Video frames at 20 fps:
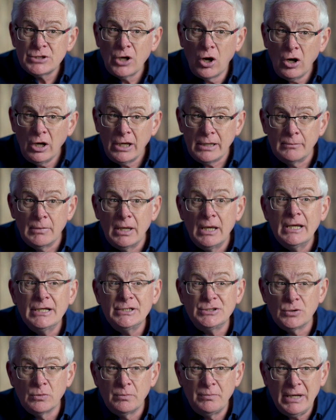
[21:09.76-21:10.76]
Time
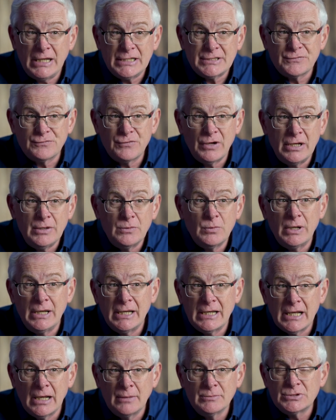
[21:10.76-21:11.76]
is your best friend when
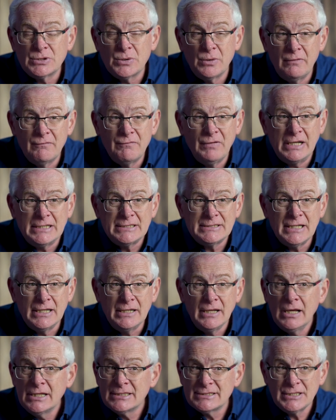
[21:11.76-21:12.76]
it comes to
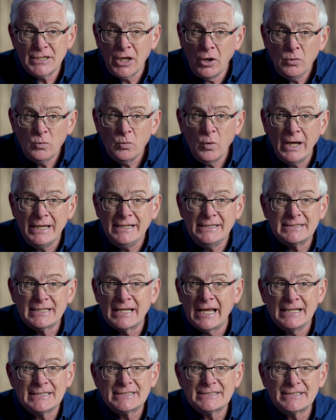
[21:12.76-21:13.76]
investing, so don't wait to get